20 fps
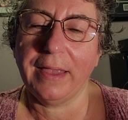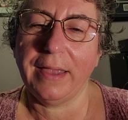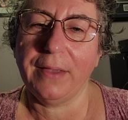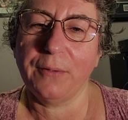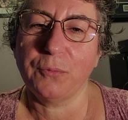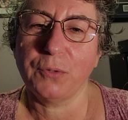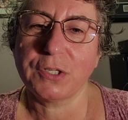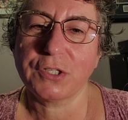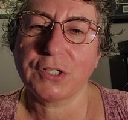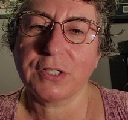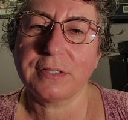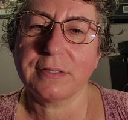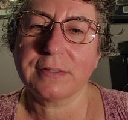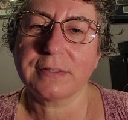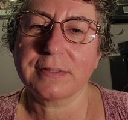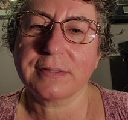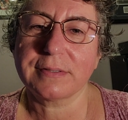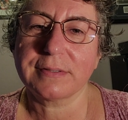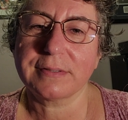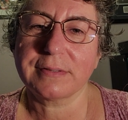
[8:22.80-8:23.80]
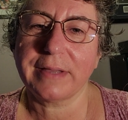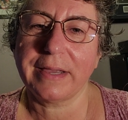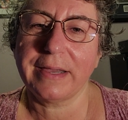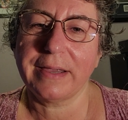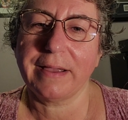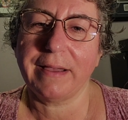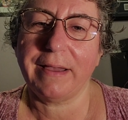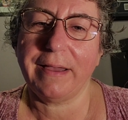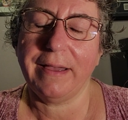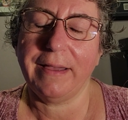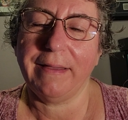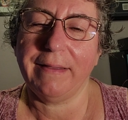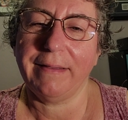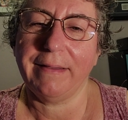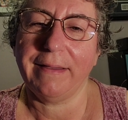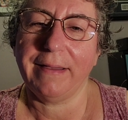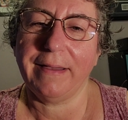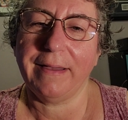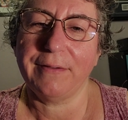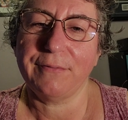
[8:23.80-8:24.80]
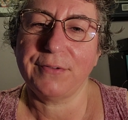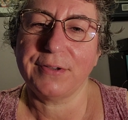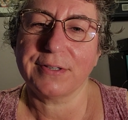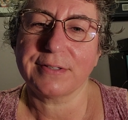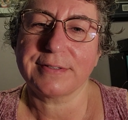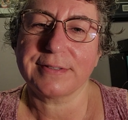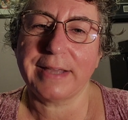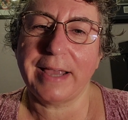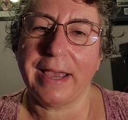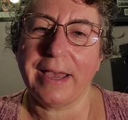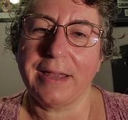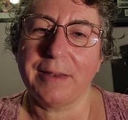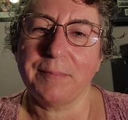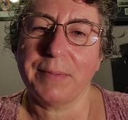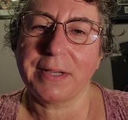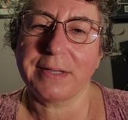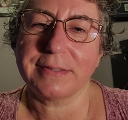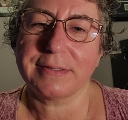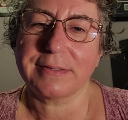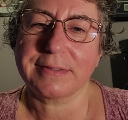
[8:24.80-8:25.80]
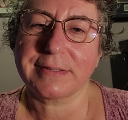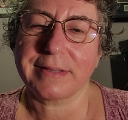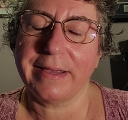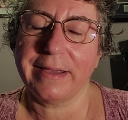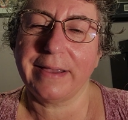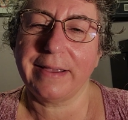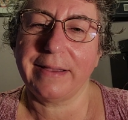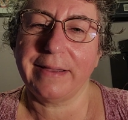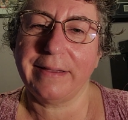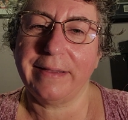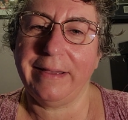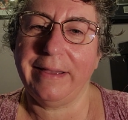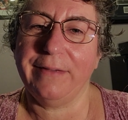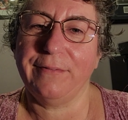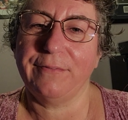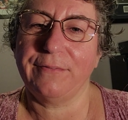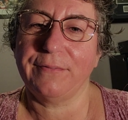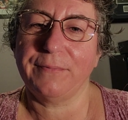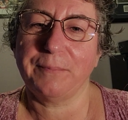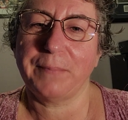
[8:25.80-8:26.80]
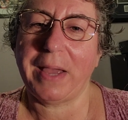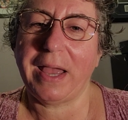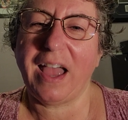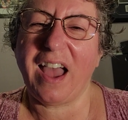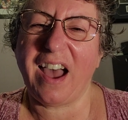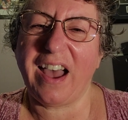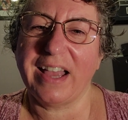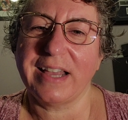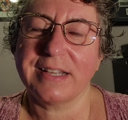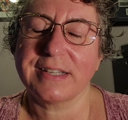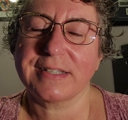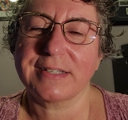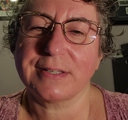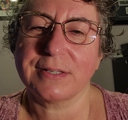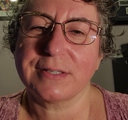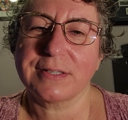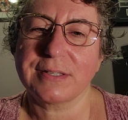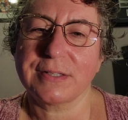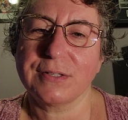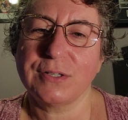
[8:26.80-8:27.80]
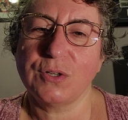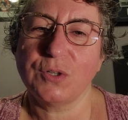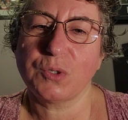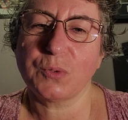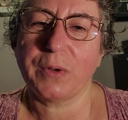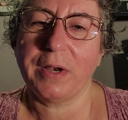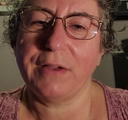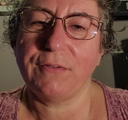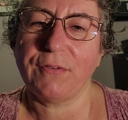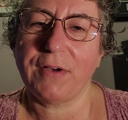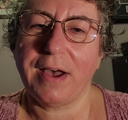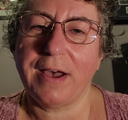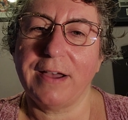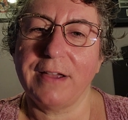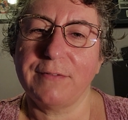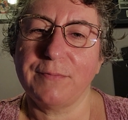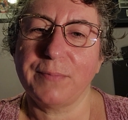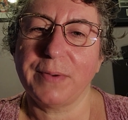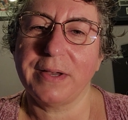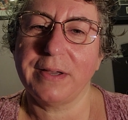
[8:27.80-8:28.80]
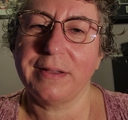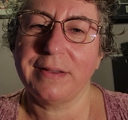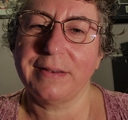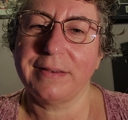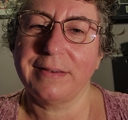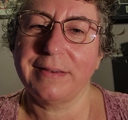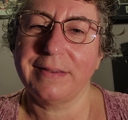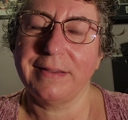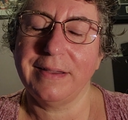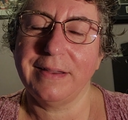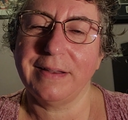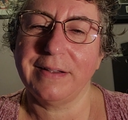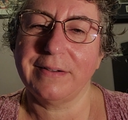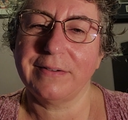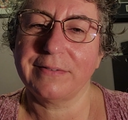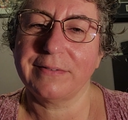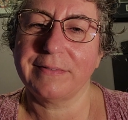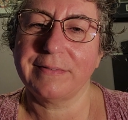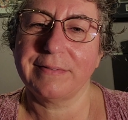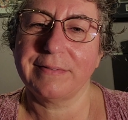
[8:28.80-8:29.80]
which is, like, I feel sad because, like, my highest is 225, but, you know,